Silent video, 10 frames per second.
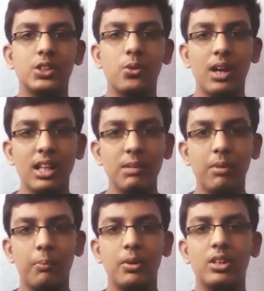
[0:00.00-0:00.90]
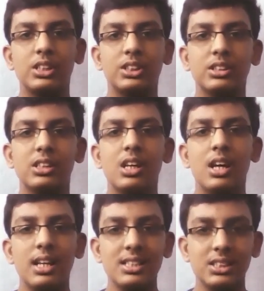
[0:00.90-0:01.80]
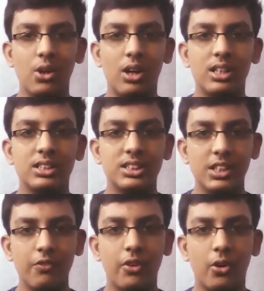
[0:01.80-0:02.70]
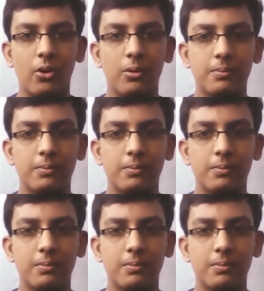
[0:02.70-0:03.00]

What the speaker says: to another population is called gene flow.